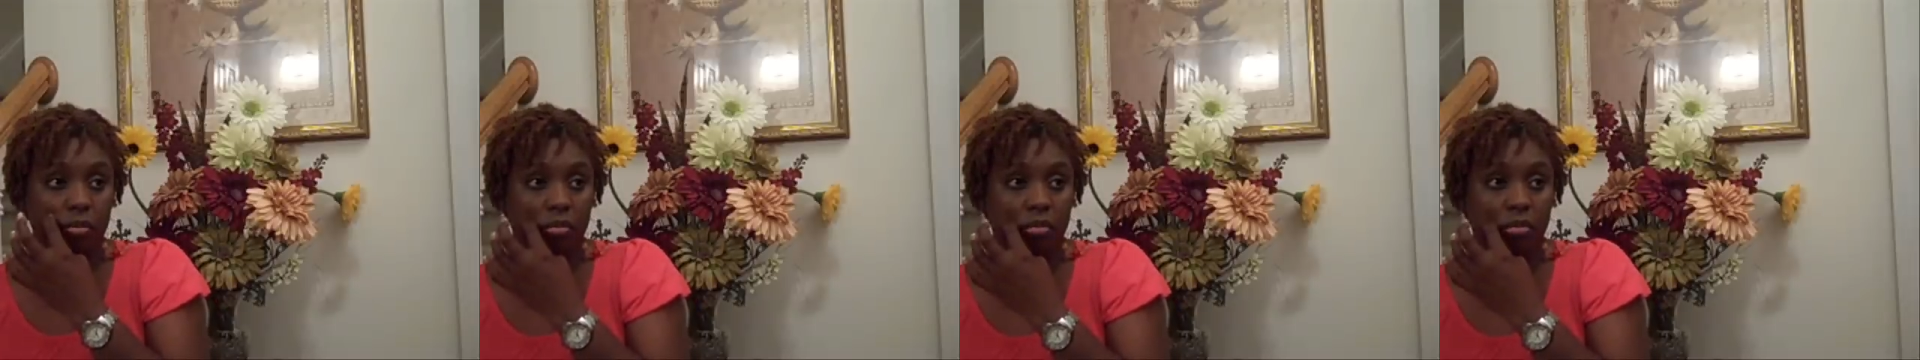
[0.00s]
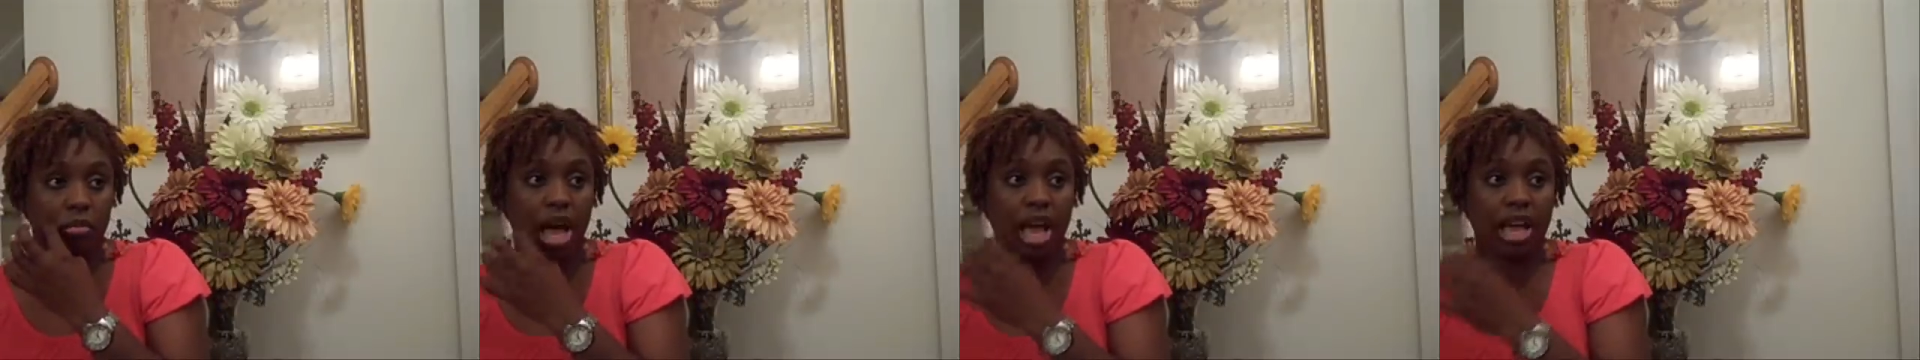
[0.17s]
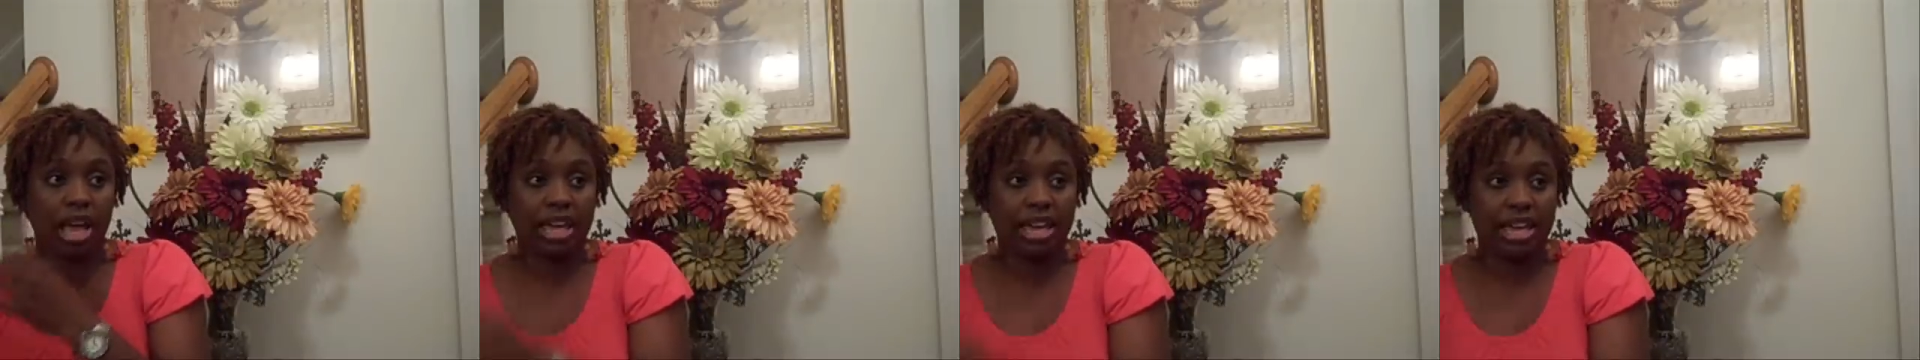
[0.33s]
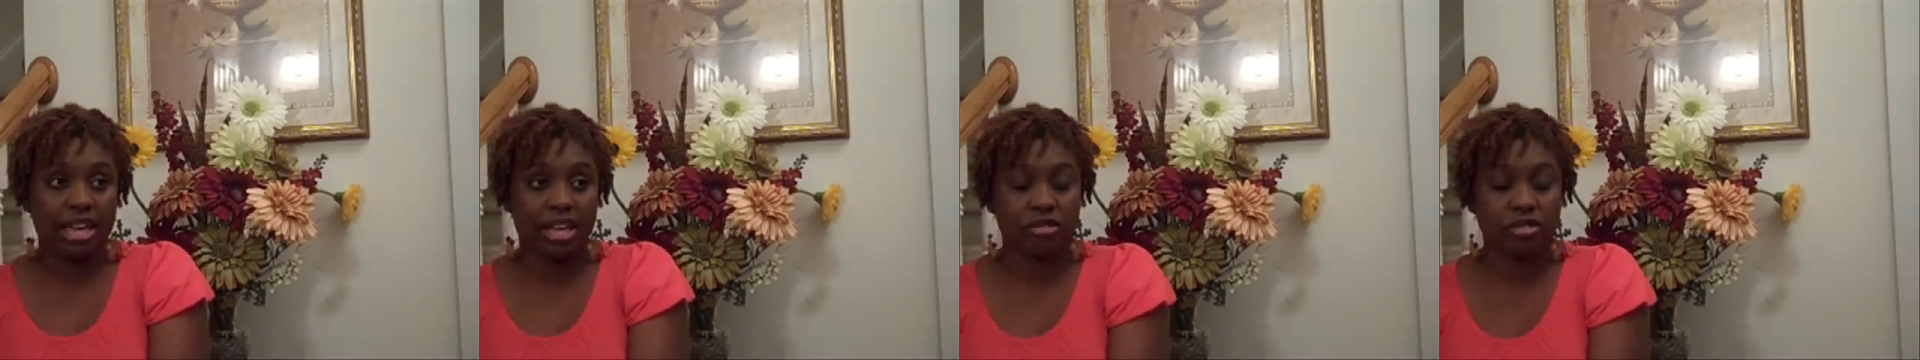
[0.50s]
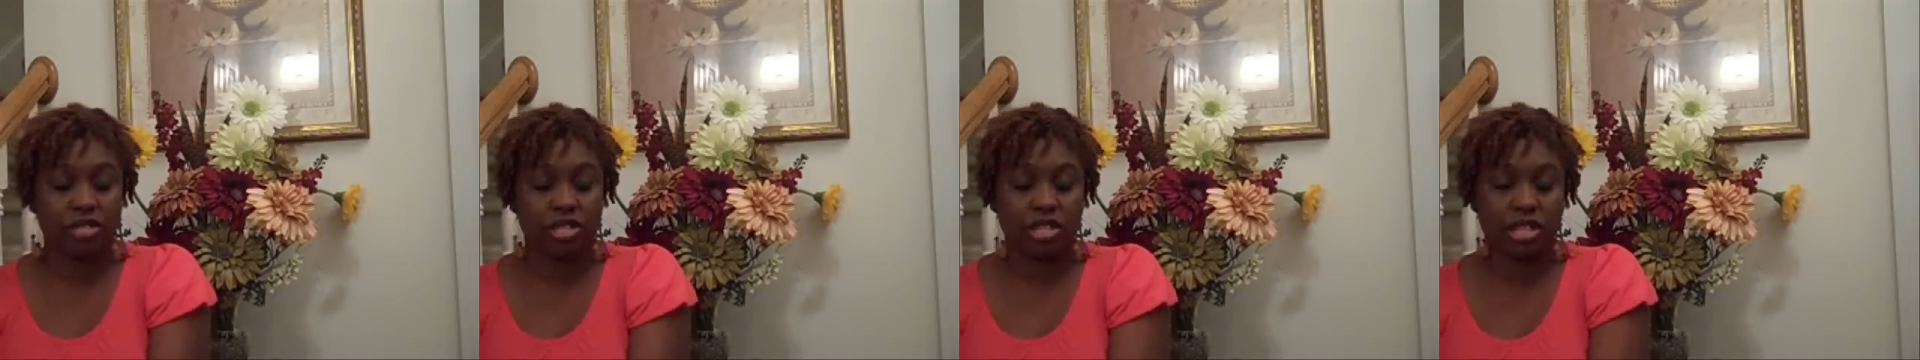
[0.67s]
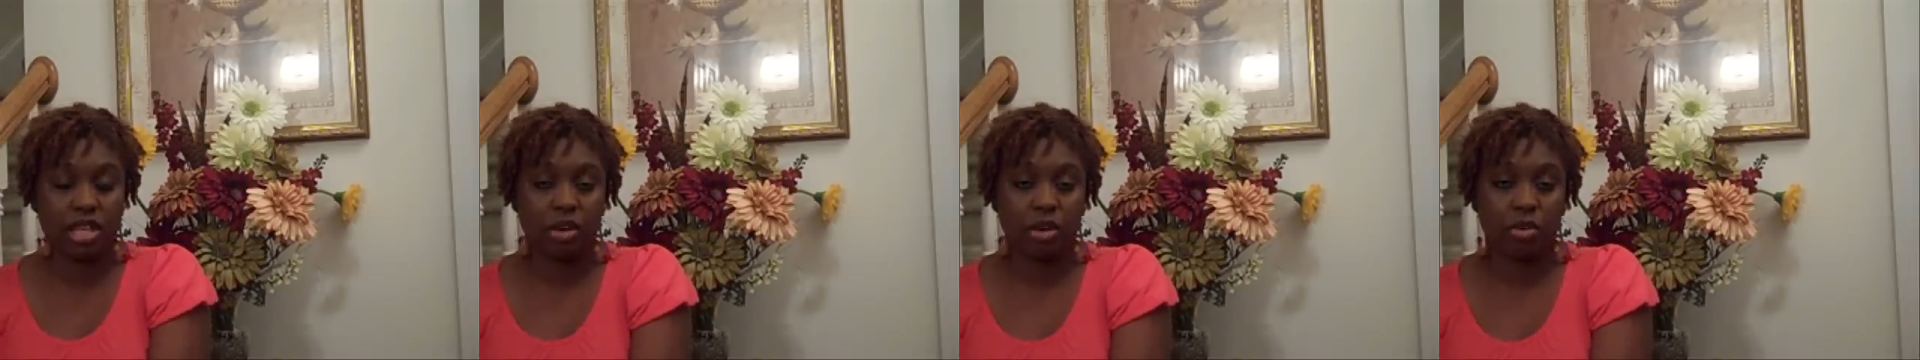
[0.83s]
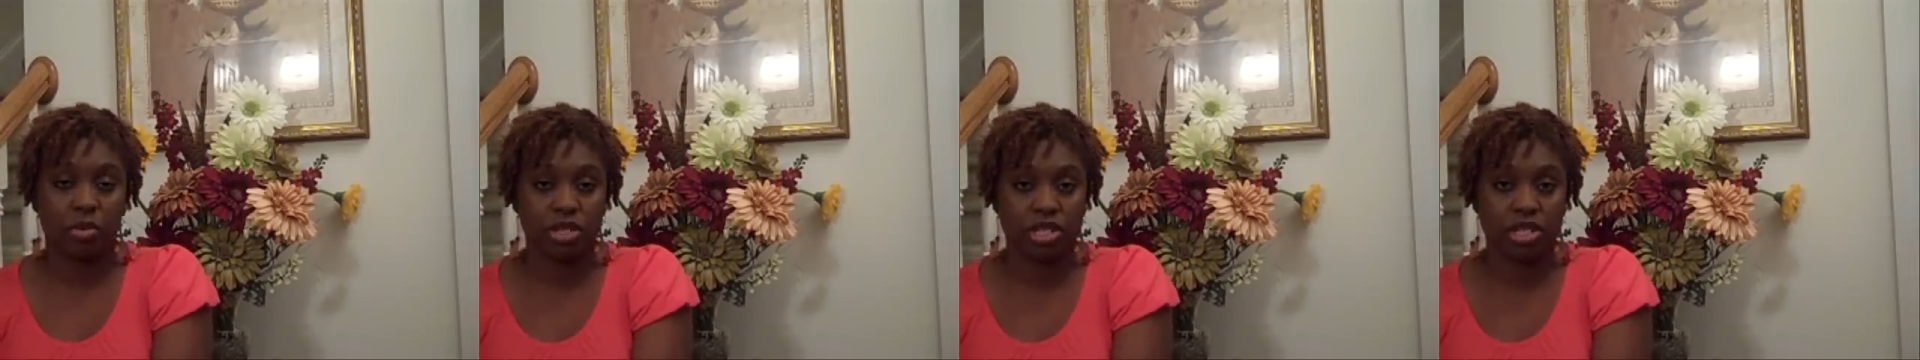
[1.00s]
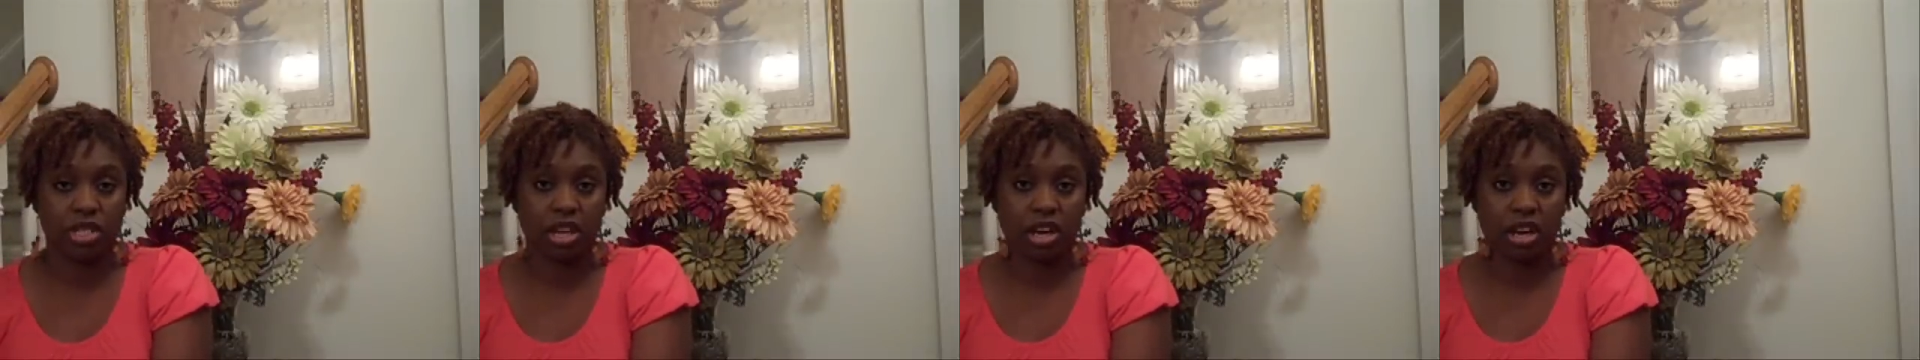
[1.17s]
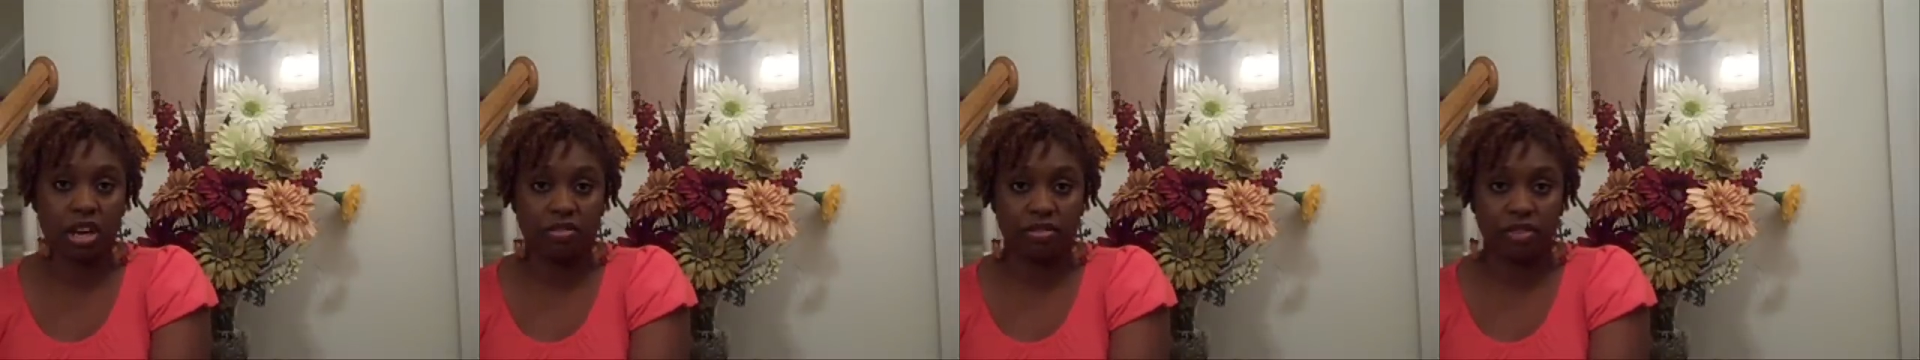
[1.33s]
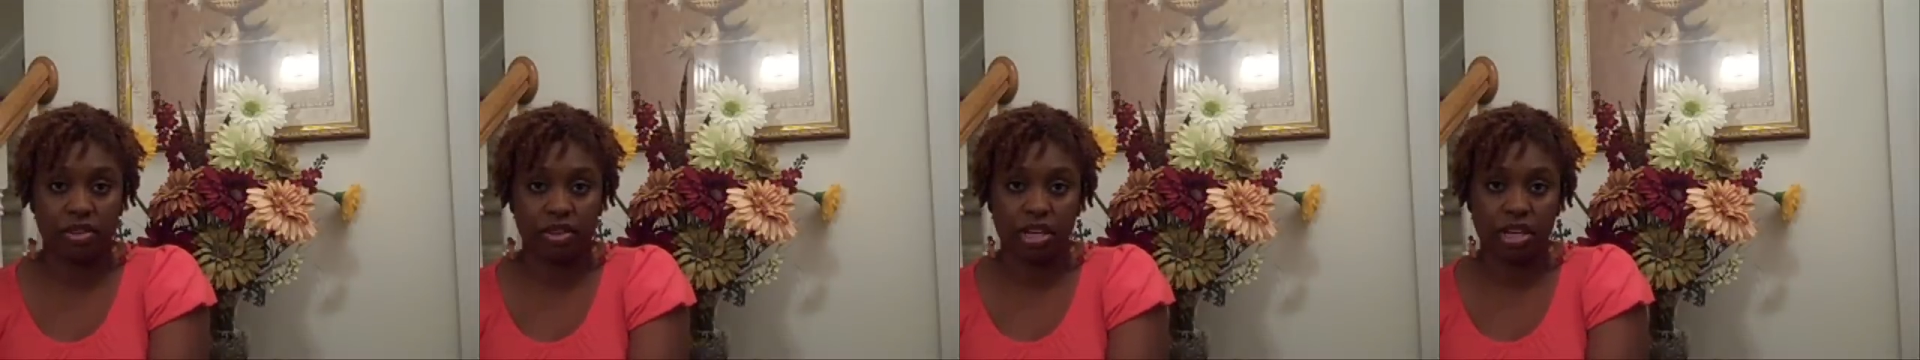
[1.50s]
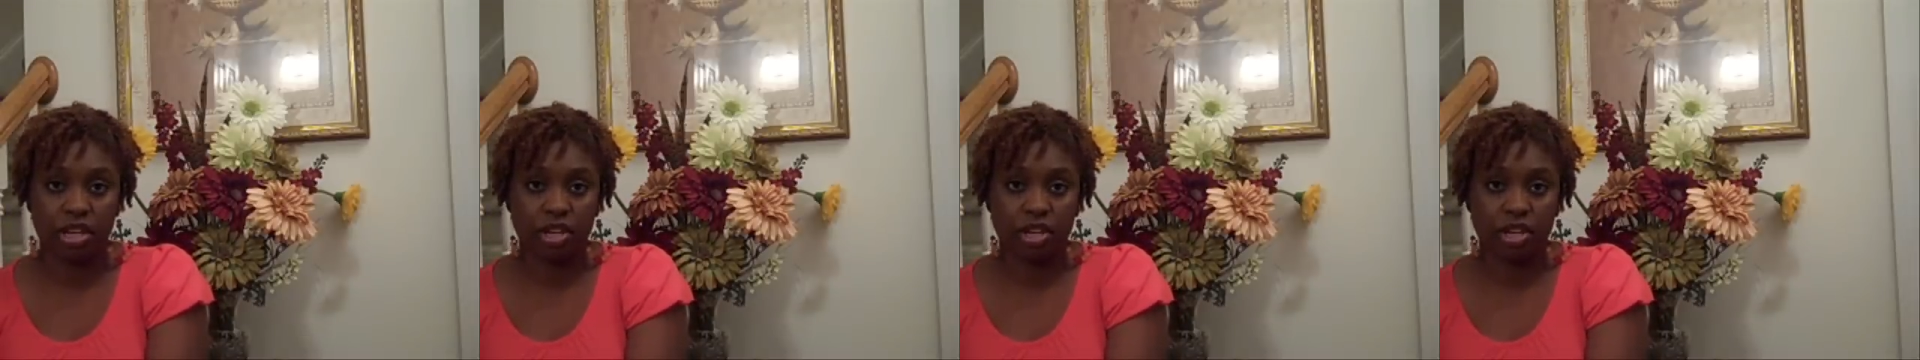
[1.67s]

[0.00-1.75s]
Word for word: my counseling was covered